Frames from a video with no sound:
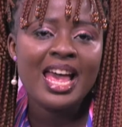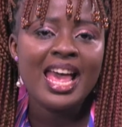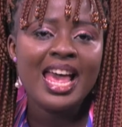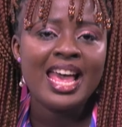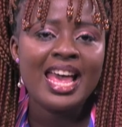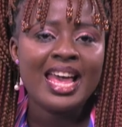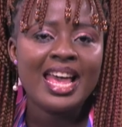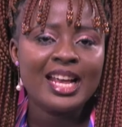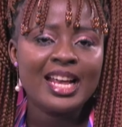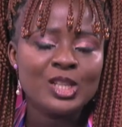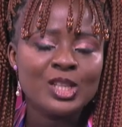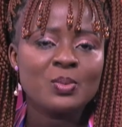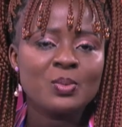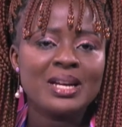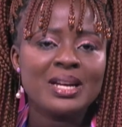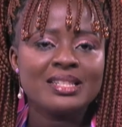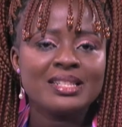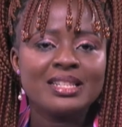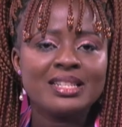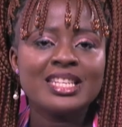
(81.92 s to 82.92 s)

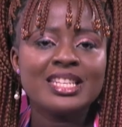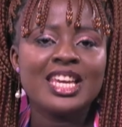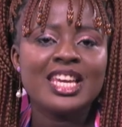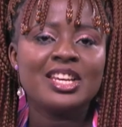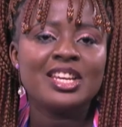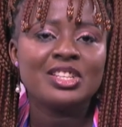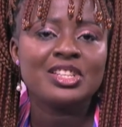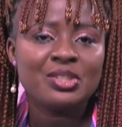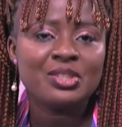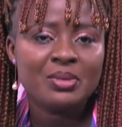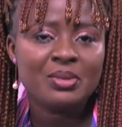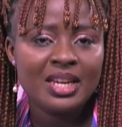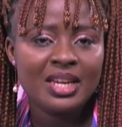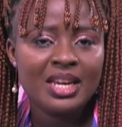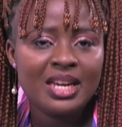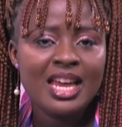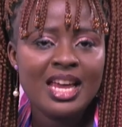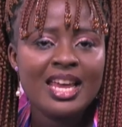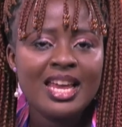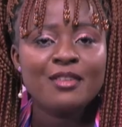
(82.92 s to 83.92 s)
XYZ Kitri.
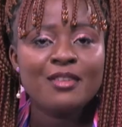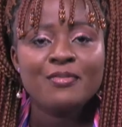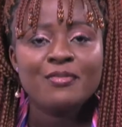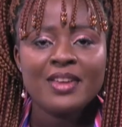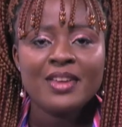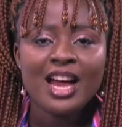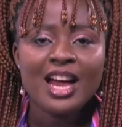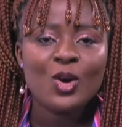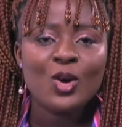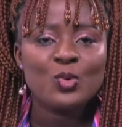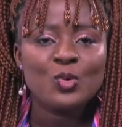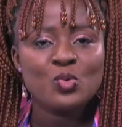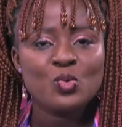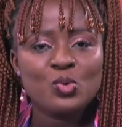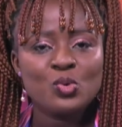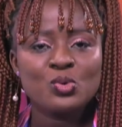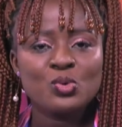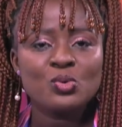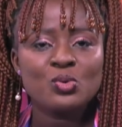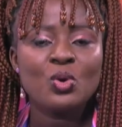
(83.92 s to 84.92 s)
Afia
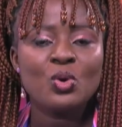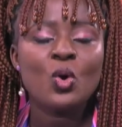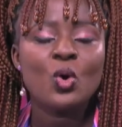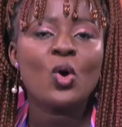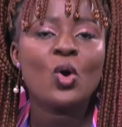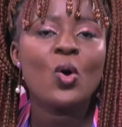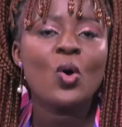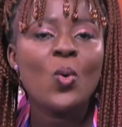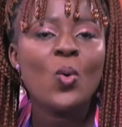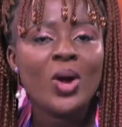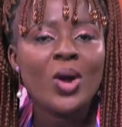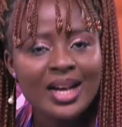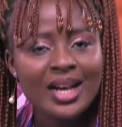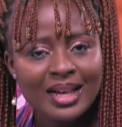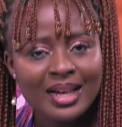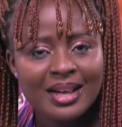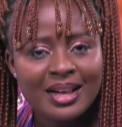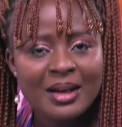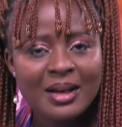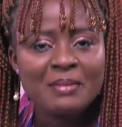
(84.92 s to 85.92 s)
Owusu Cook
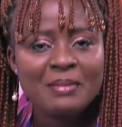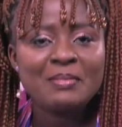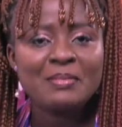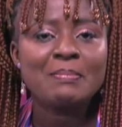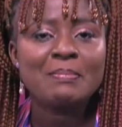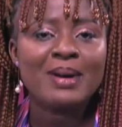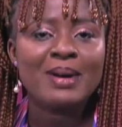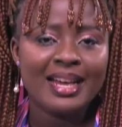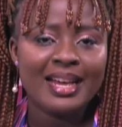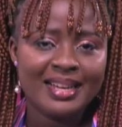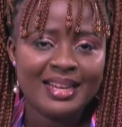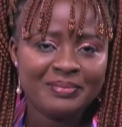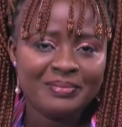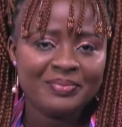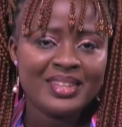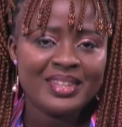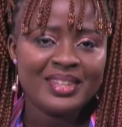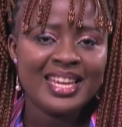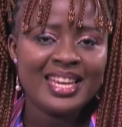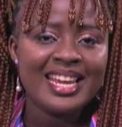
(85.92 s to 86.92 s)
Maba.
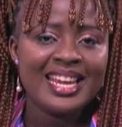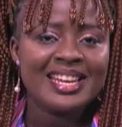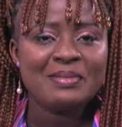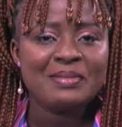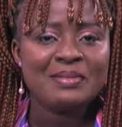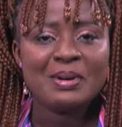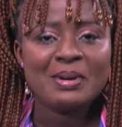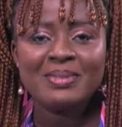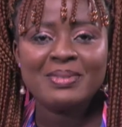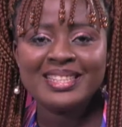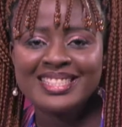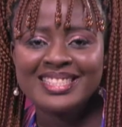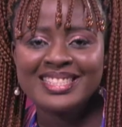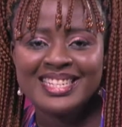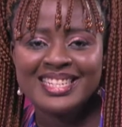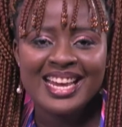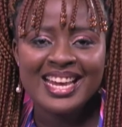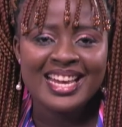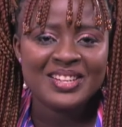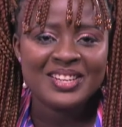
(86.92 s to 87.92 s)
Now my bad dear,
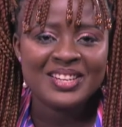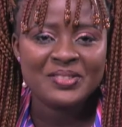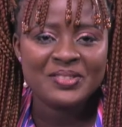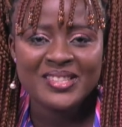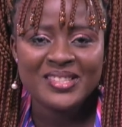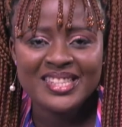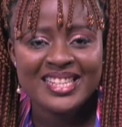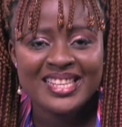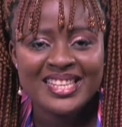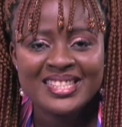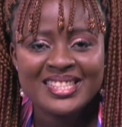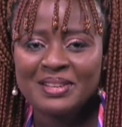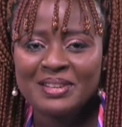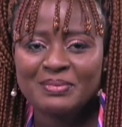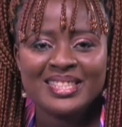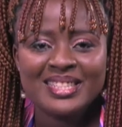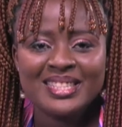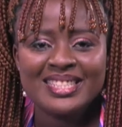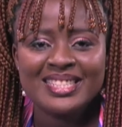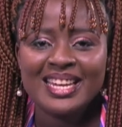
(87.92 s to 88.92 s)
and I'm saying some
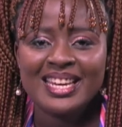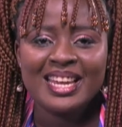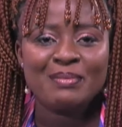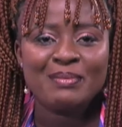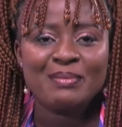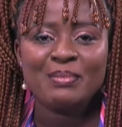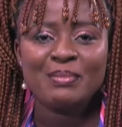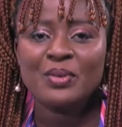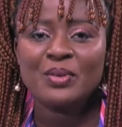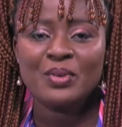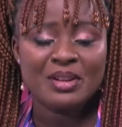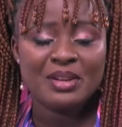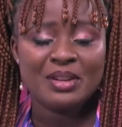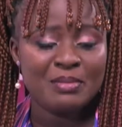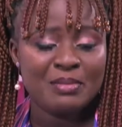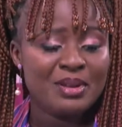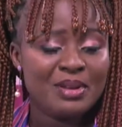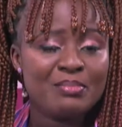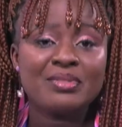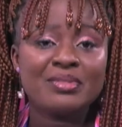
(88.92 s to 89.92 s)
dear may wanna be
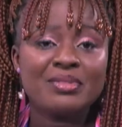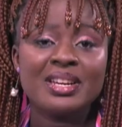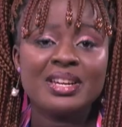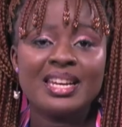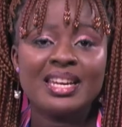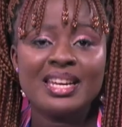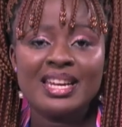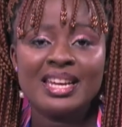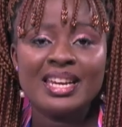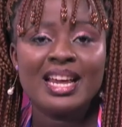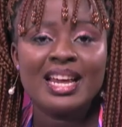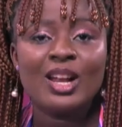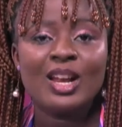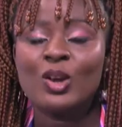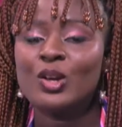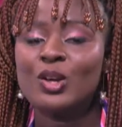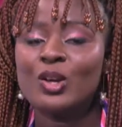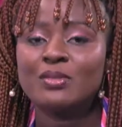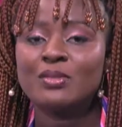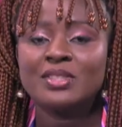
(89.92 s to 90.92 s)
brie. A lot
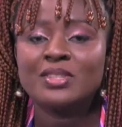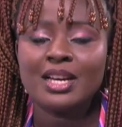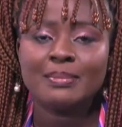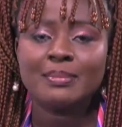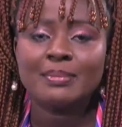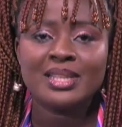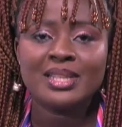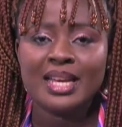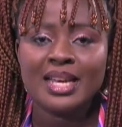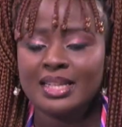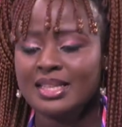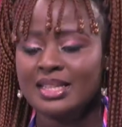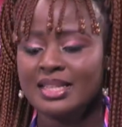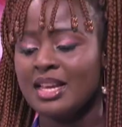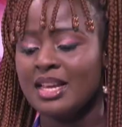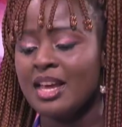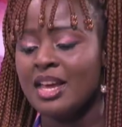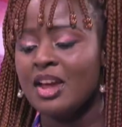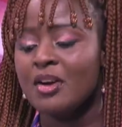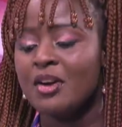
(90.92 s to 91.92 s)
of chapters.
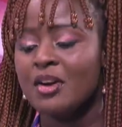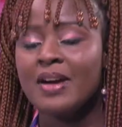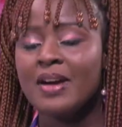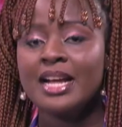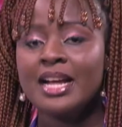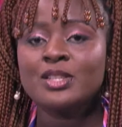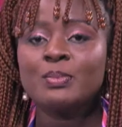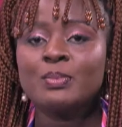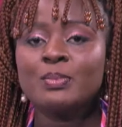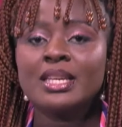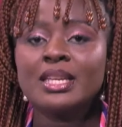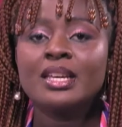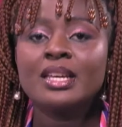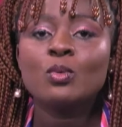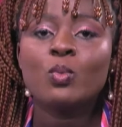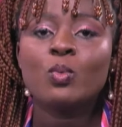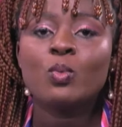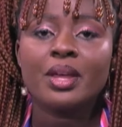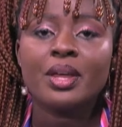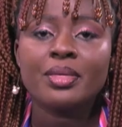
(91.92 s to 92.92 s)
Right, to begin
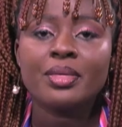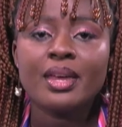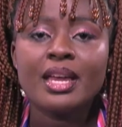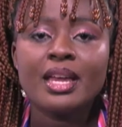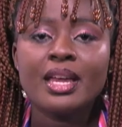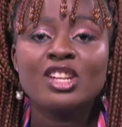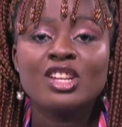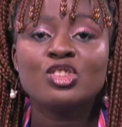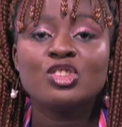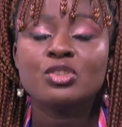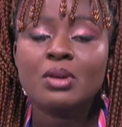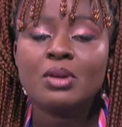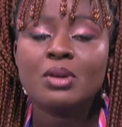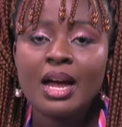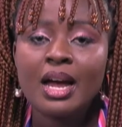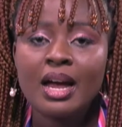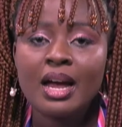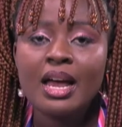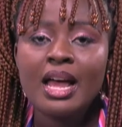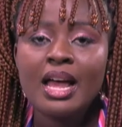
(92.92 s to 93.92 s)
with, Indra
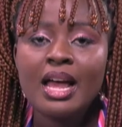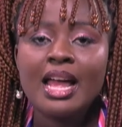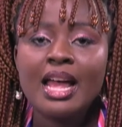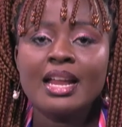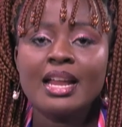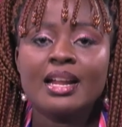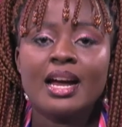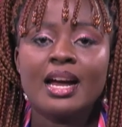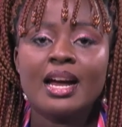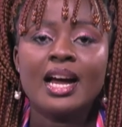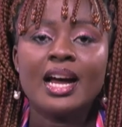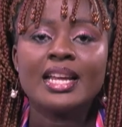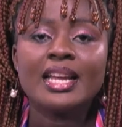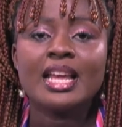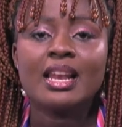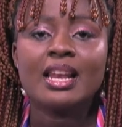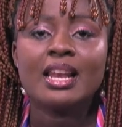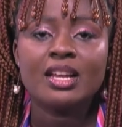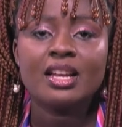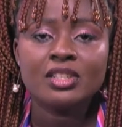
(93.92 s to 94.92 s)
and your
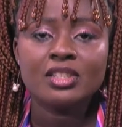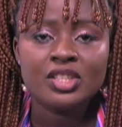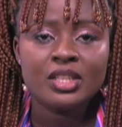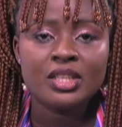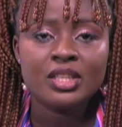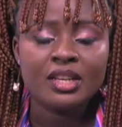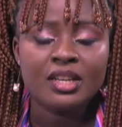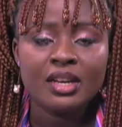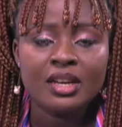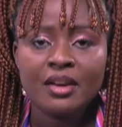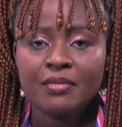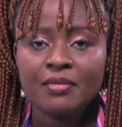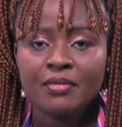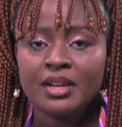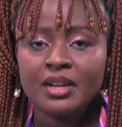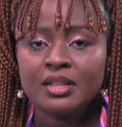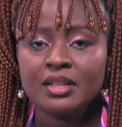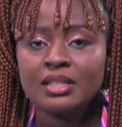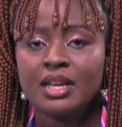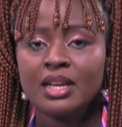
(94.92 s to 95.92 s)
lunch
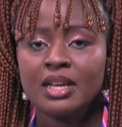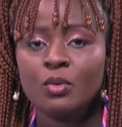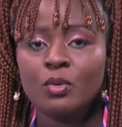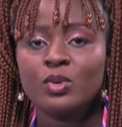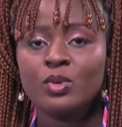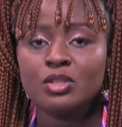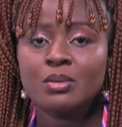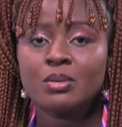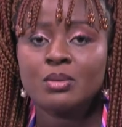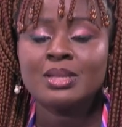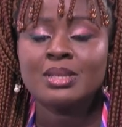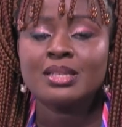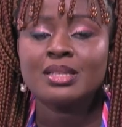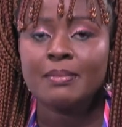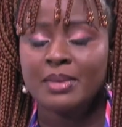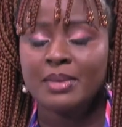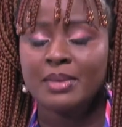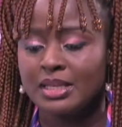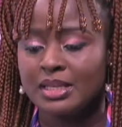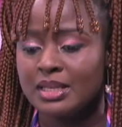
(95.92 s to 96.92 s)
FNSN Wisdom
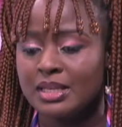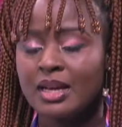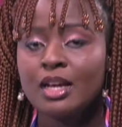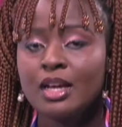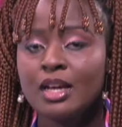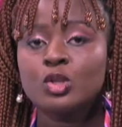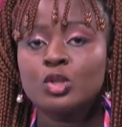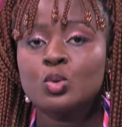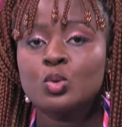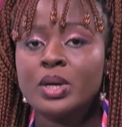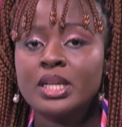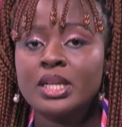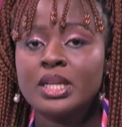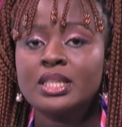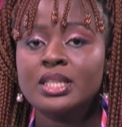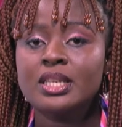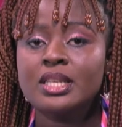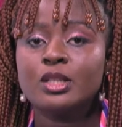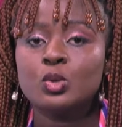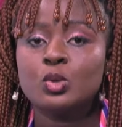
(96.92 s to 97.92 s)
Summit
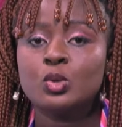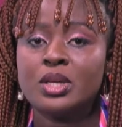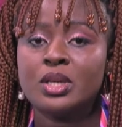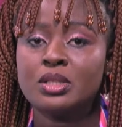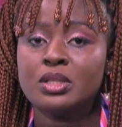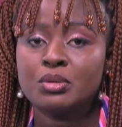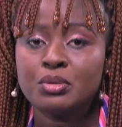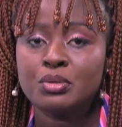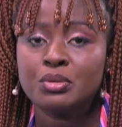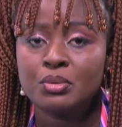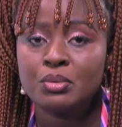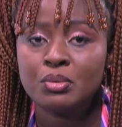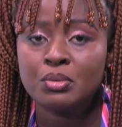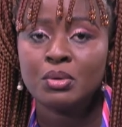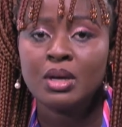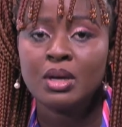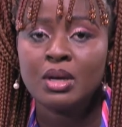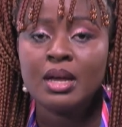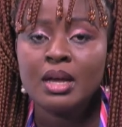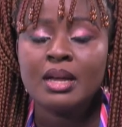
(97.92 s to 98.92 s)
2022.
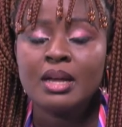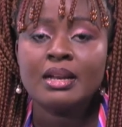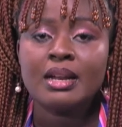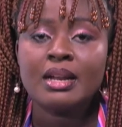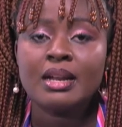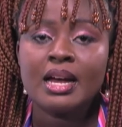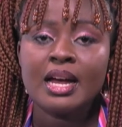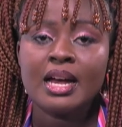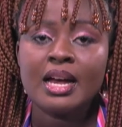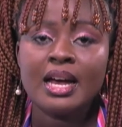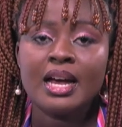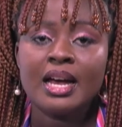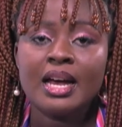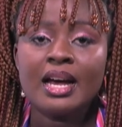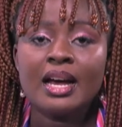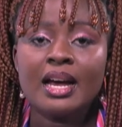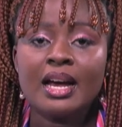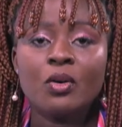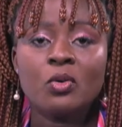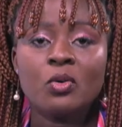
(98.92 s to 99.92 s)
Now
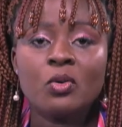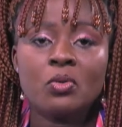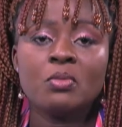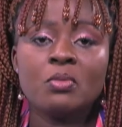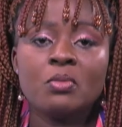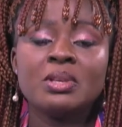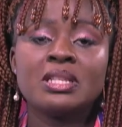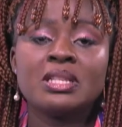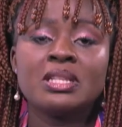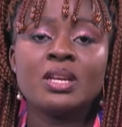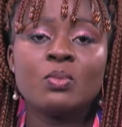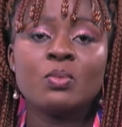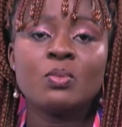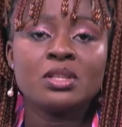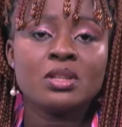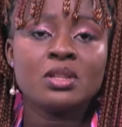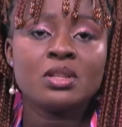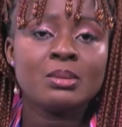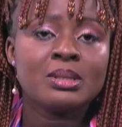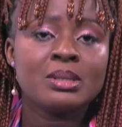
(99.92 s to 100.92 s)
we'll be say Wisdom
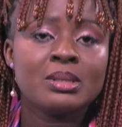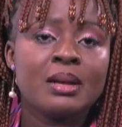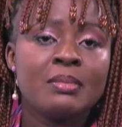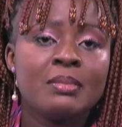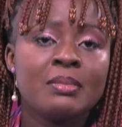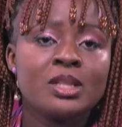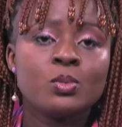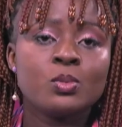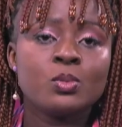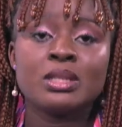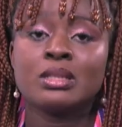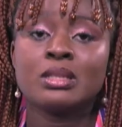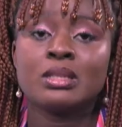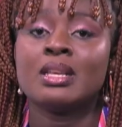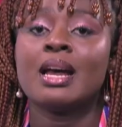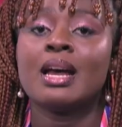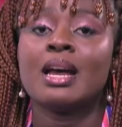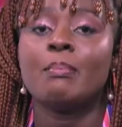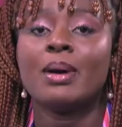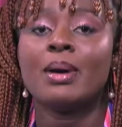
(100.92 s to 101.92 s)
Summit, what is it
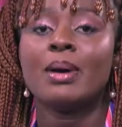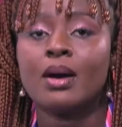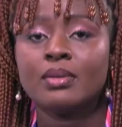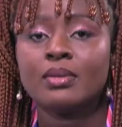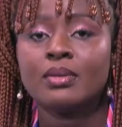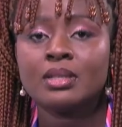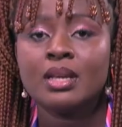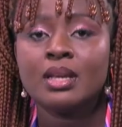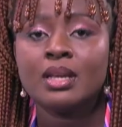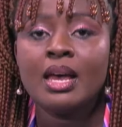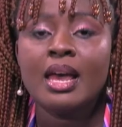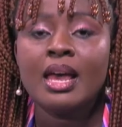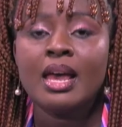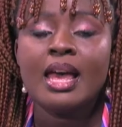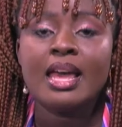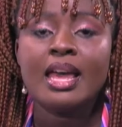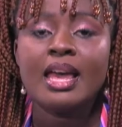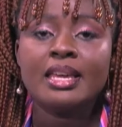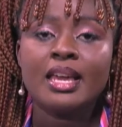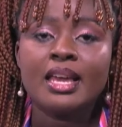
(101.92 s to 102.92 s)
about? A
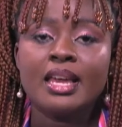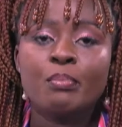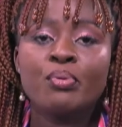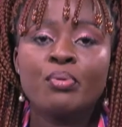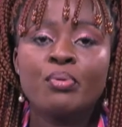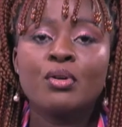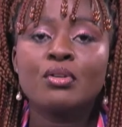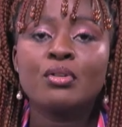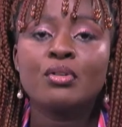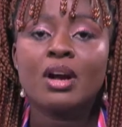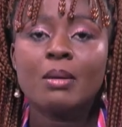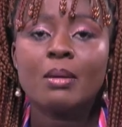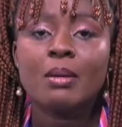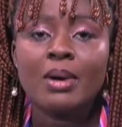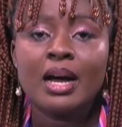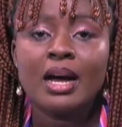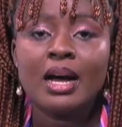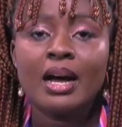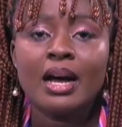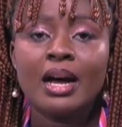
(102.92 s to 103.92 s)
year
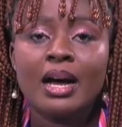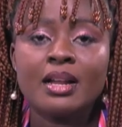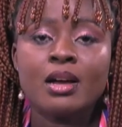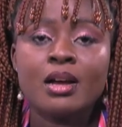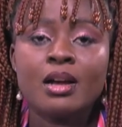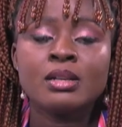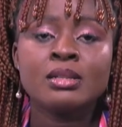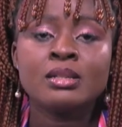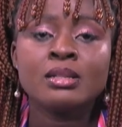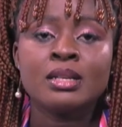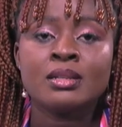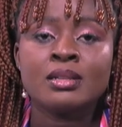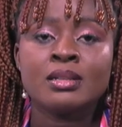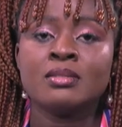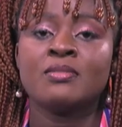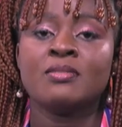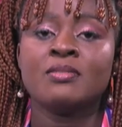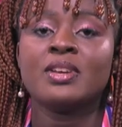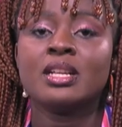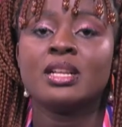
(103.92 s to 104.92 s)
programmer and I'll say it's an
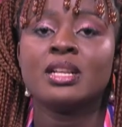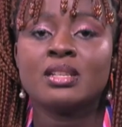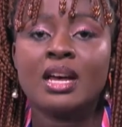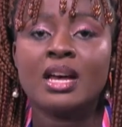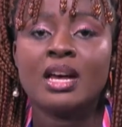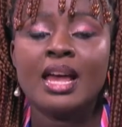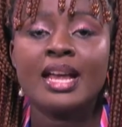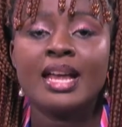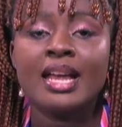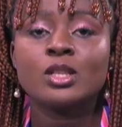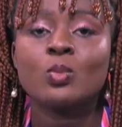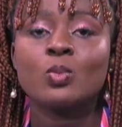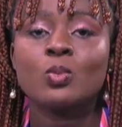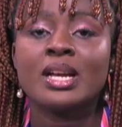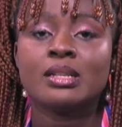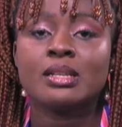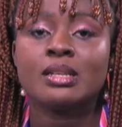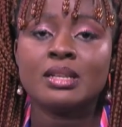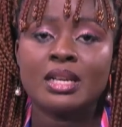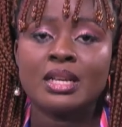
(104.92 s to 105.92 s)
event
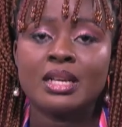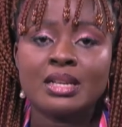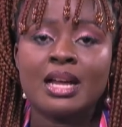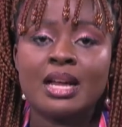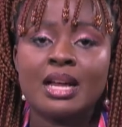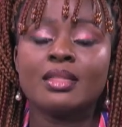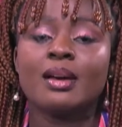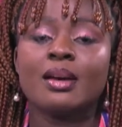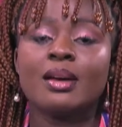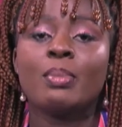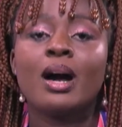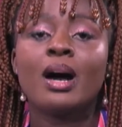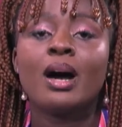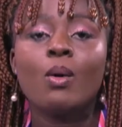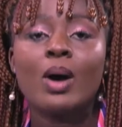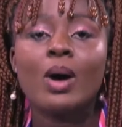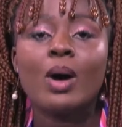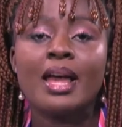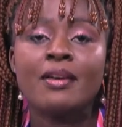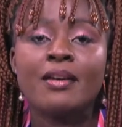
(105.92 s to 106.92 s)
XYZ under Power
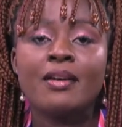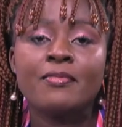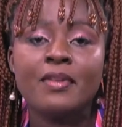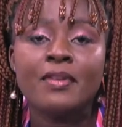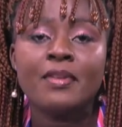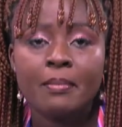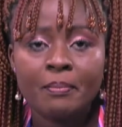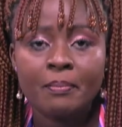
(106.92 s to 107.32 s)
FM.